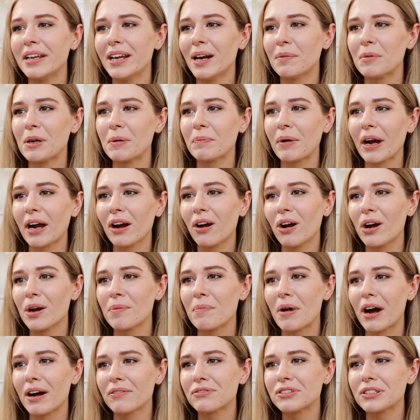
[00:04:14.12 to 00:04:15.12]
coming back home
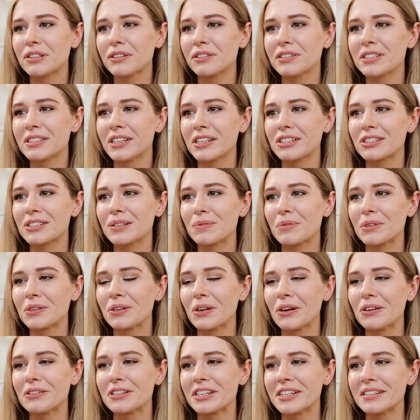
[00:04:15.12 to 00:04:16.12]
after a session with
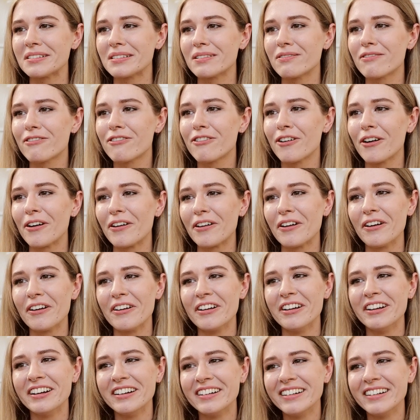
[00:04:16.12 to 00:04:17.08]
no decent photo.